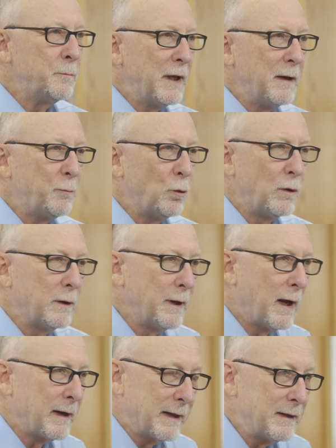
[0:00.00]
People will
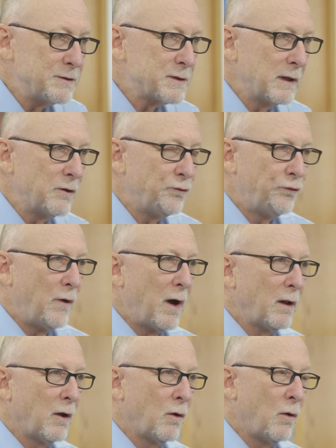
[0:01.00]
not easily
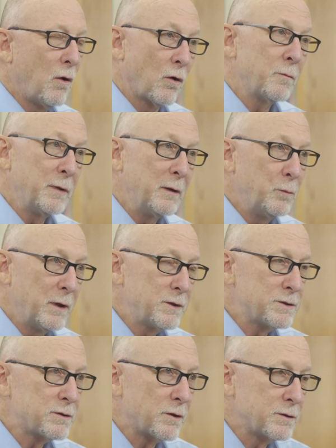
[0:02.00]
follow or be
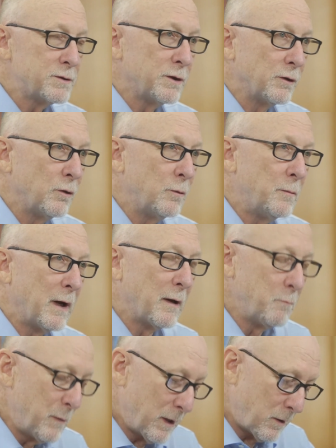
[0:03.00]
ministered to by
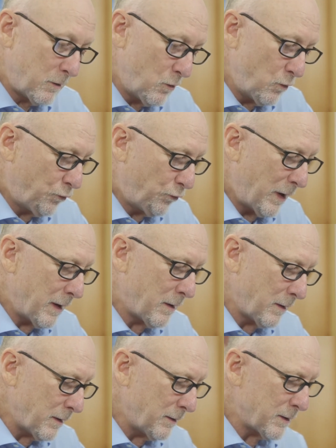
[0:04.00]
men who
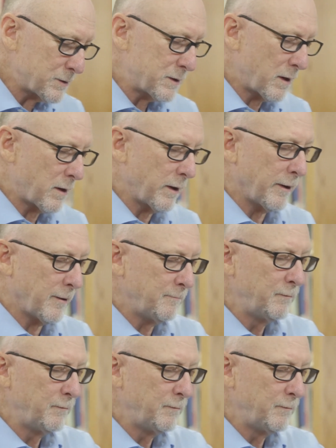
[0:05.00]
fail in this area.